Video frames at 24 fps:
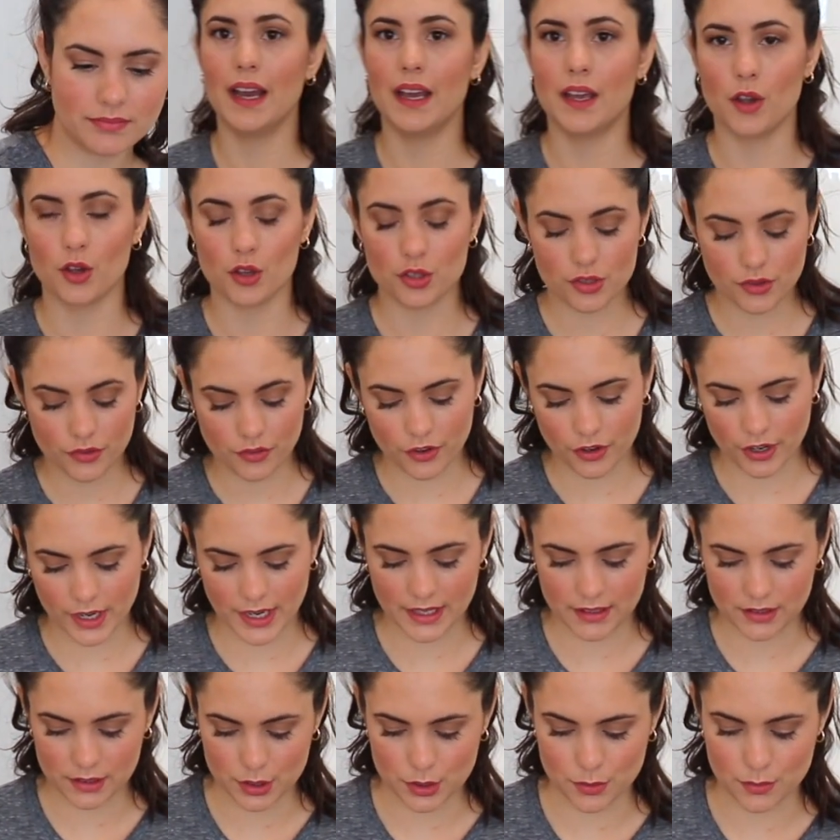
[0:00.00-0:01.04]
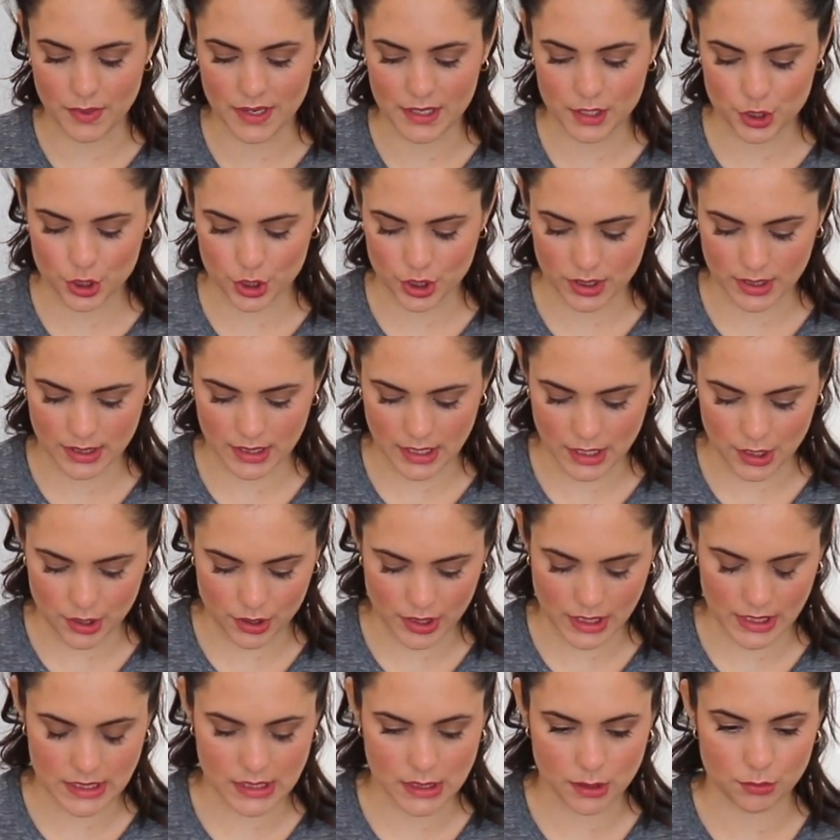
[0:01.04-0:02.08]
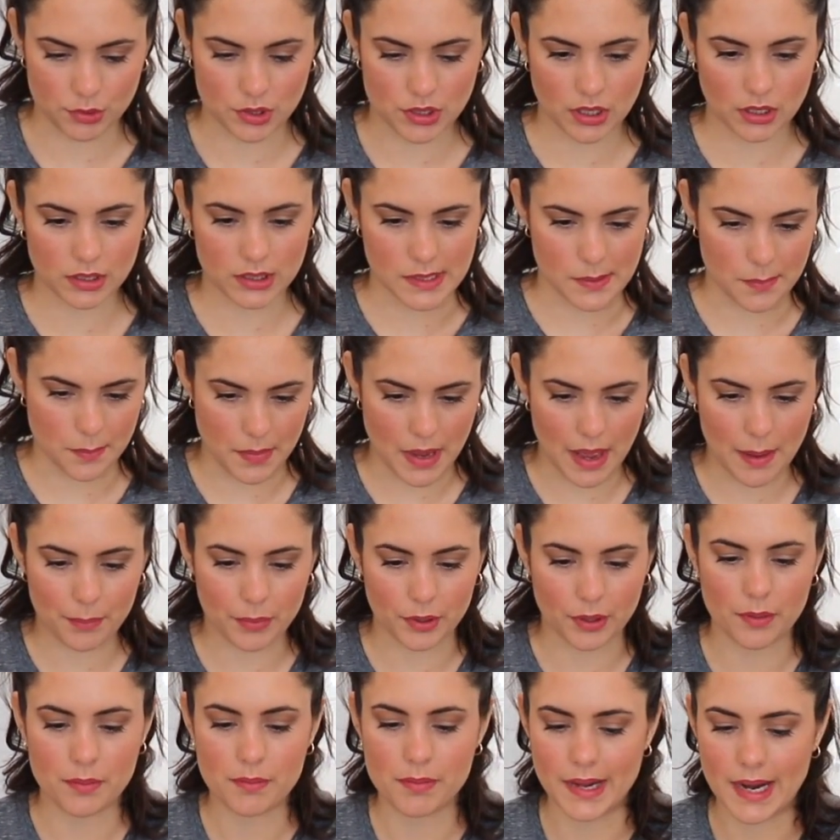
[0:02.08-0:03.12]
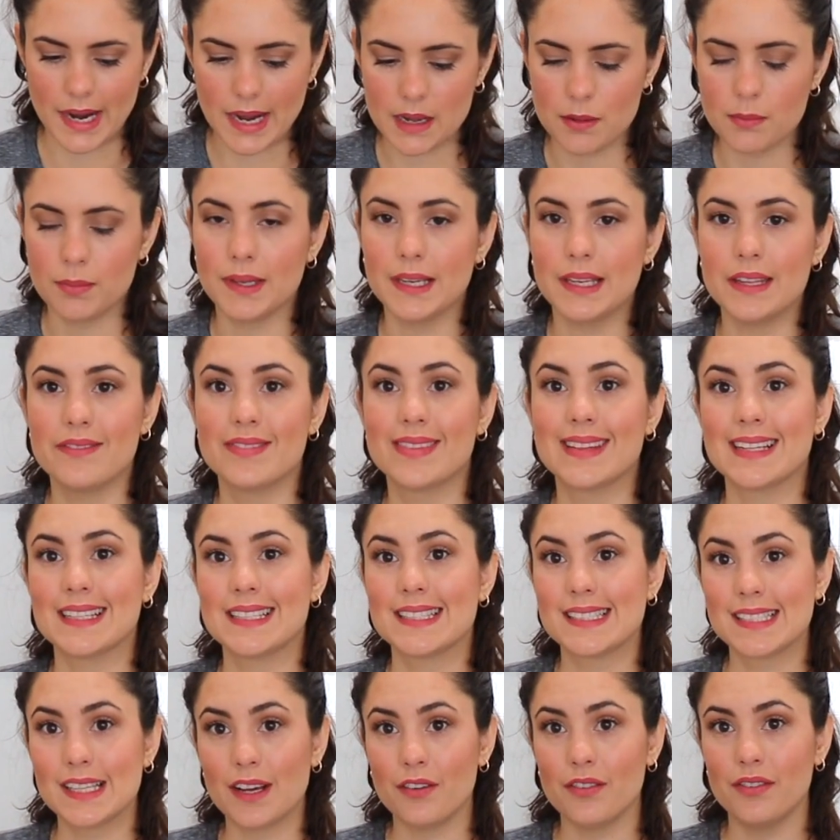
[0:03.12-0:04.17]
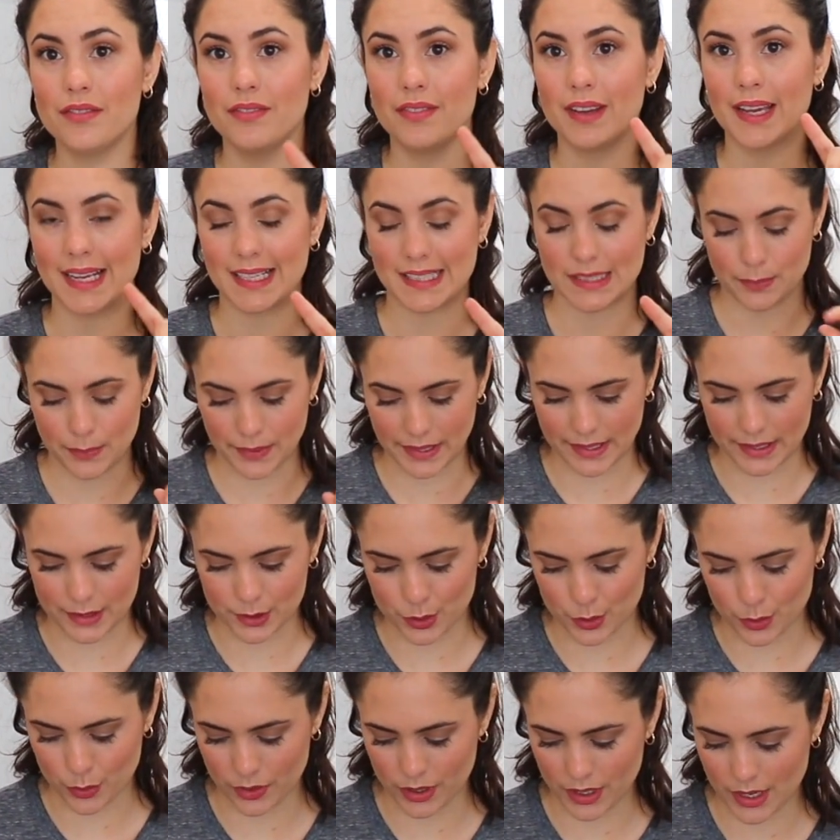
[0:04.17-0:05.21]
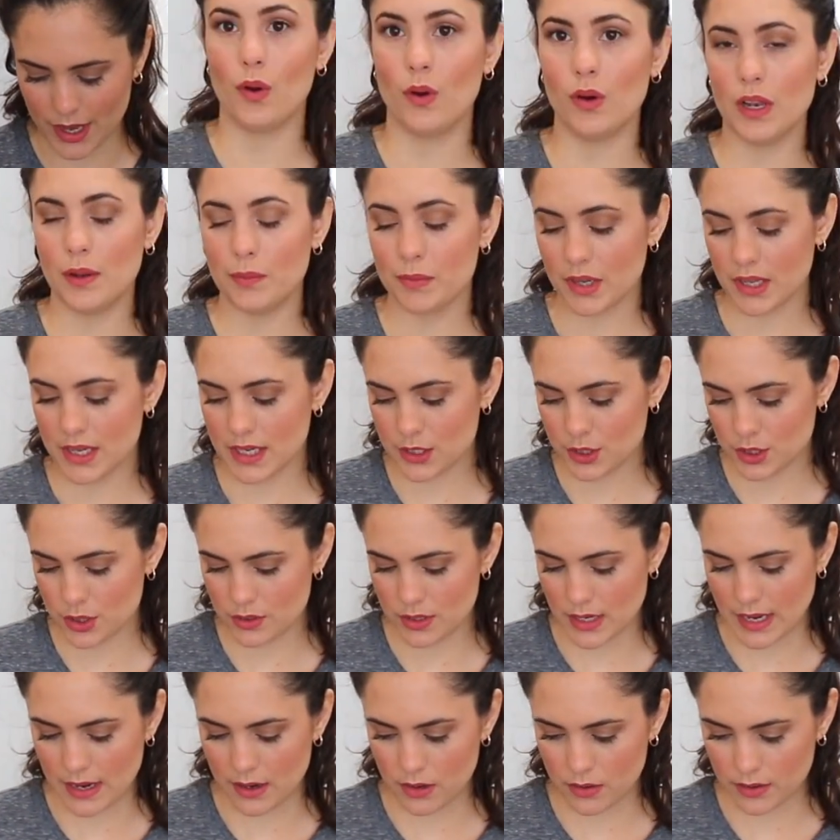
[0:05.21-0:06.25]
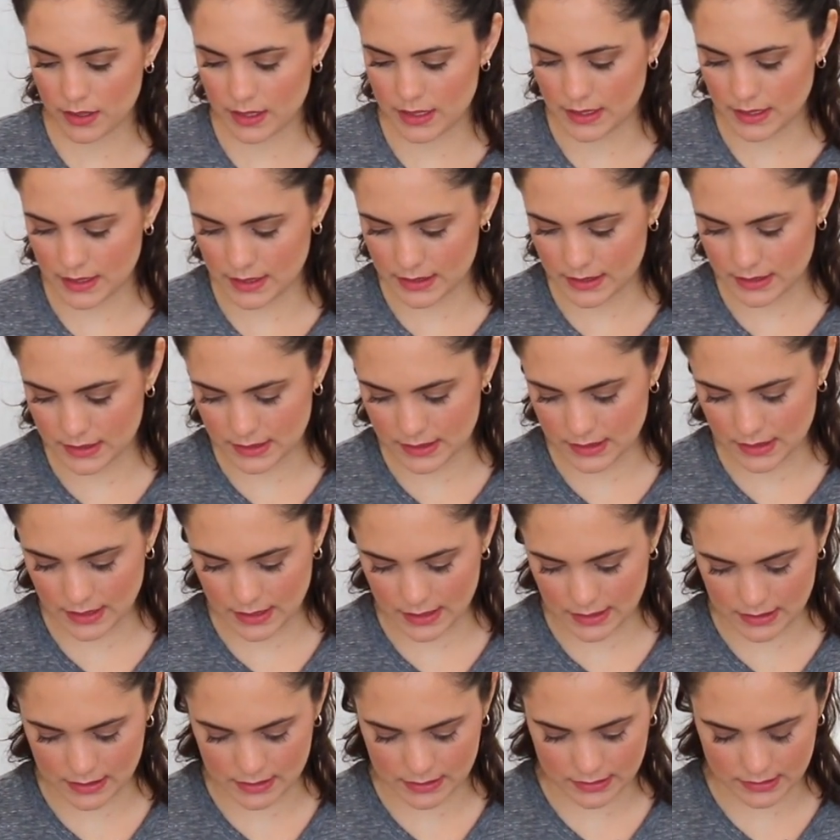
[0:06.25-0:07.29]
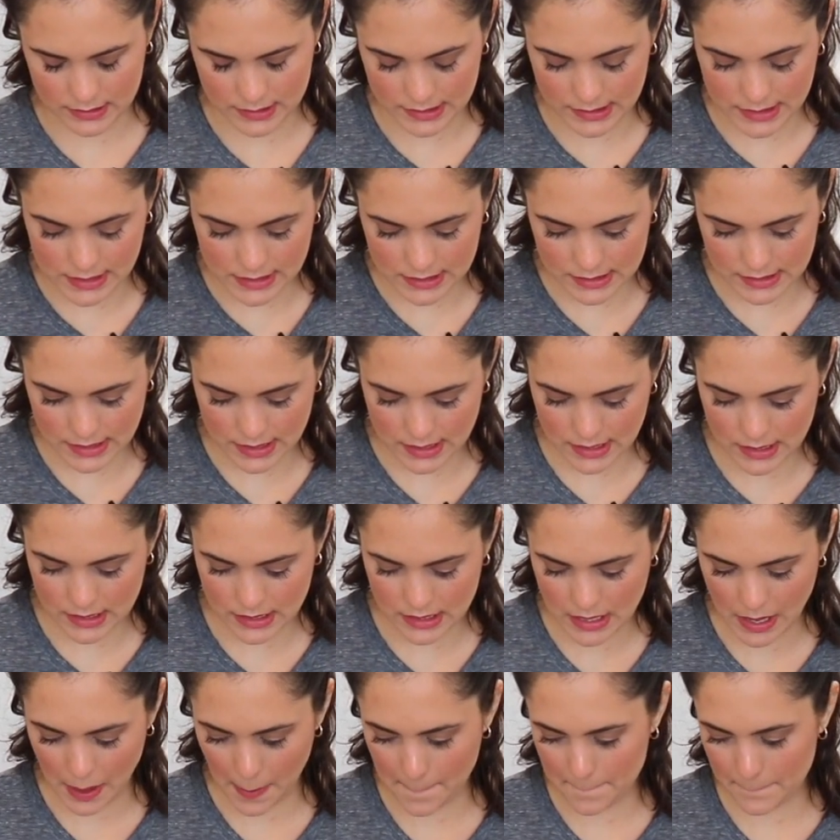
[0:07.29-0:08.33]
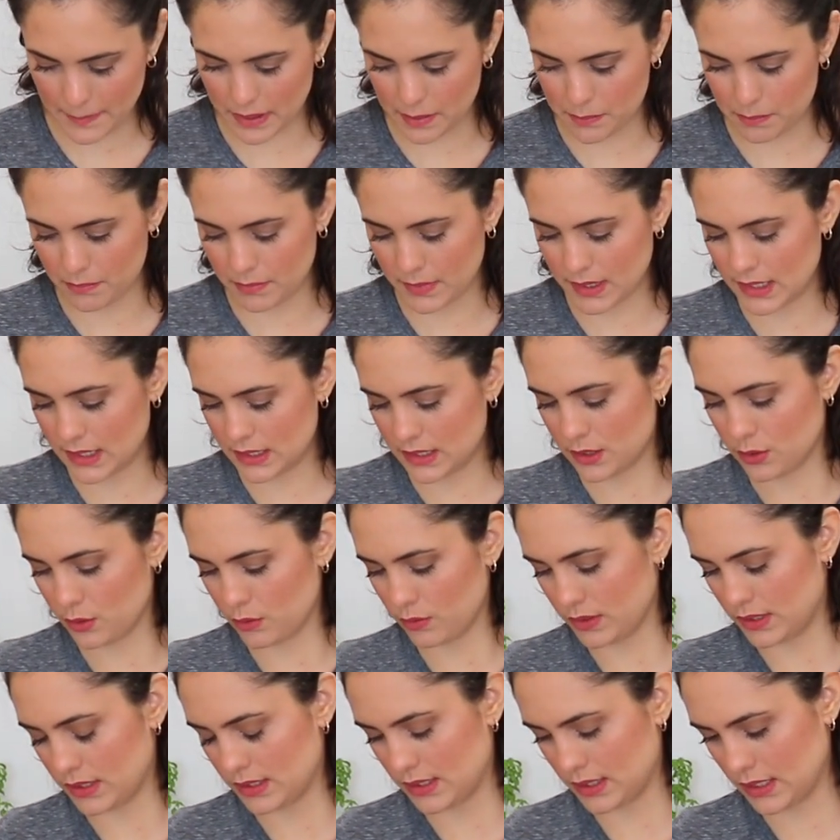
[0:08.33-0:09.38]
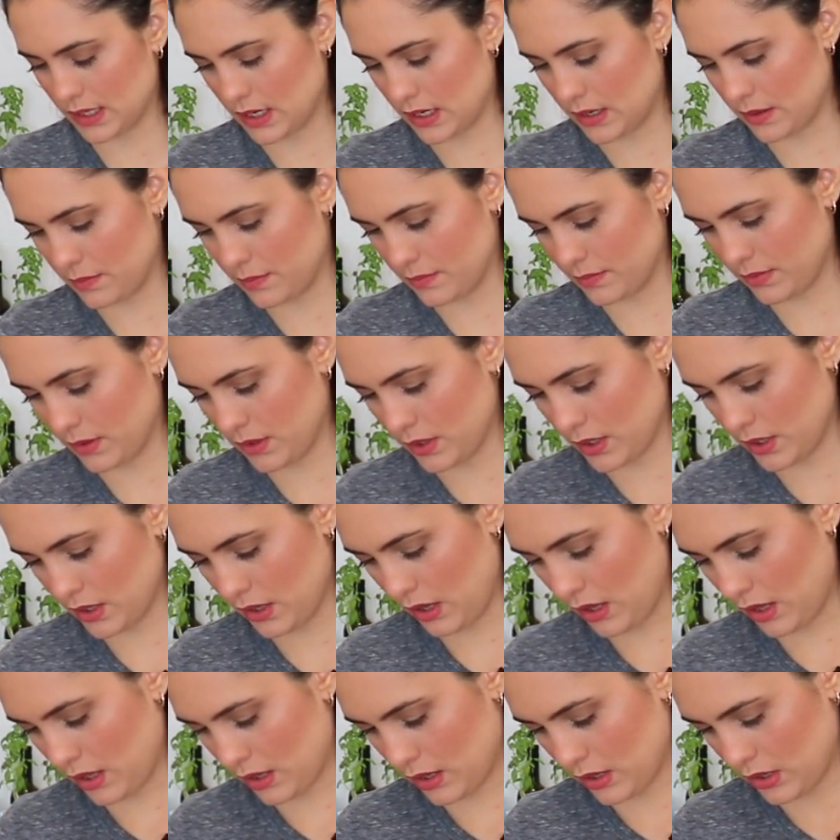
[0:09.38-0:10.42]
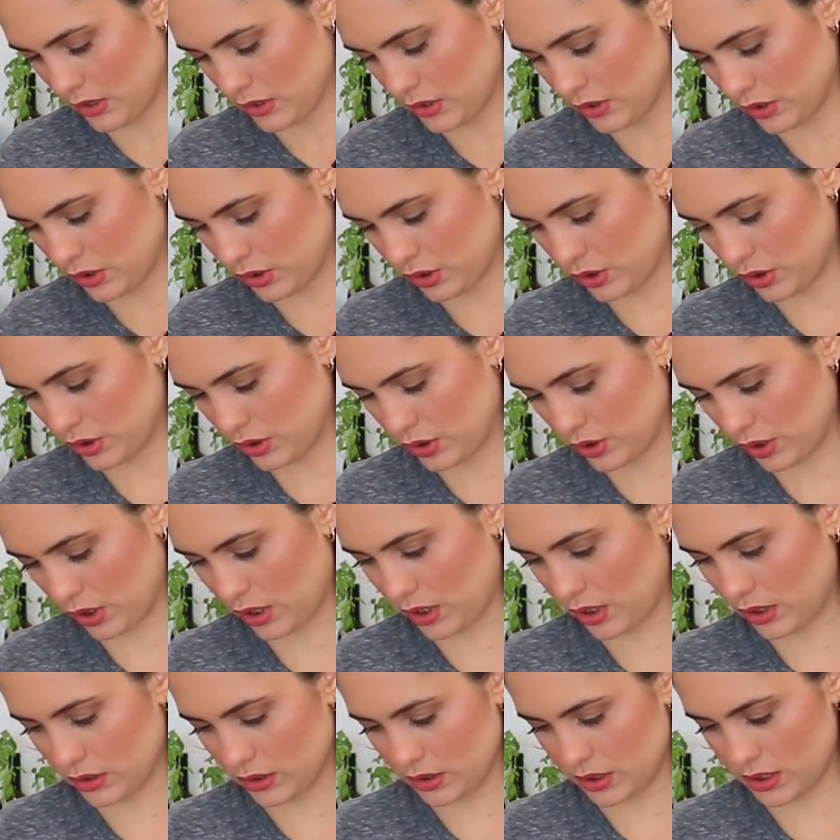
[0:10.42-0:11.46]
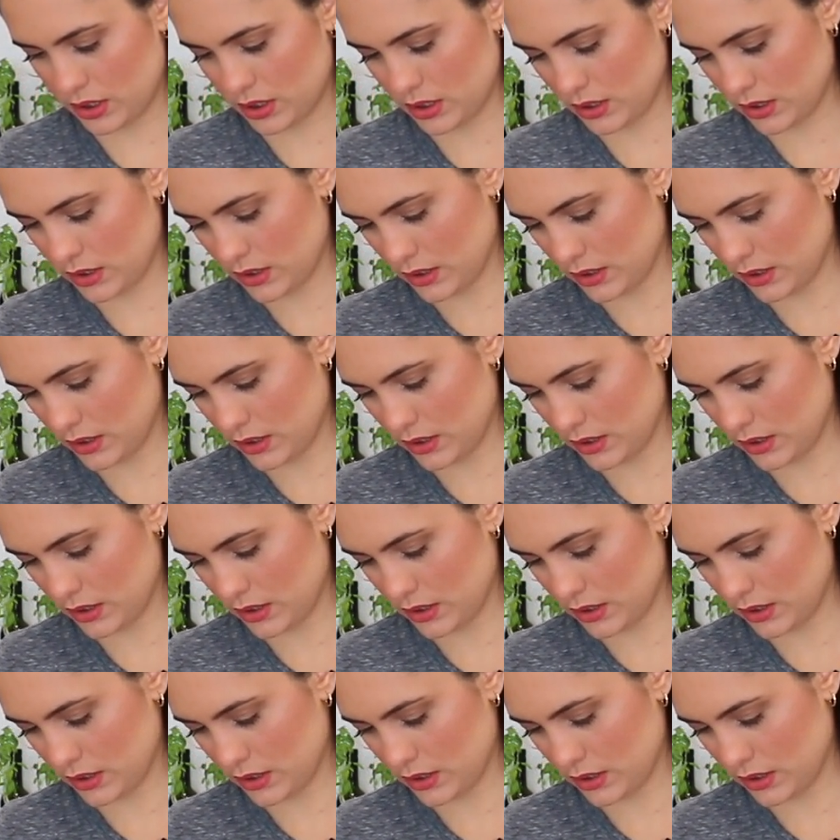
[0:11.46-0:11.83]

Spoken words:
I also forgot to mention that you need some salt and pepper, but I believe that's self-explanatory. All I'm gonna do now is season my meat with some salt,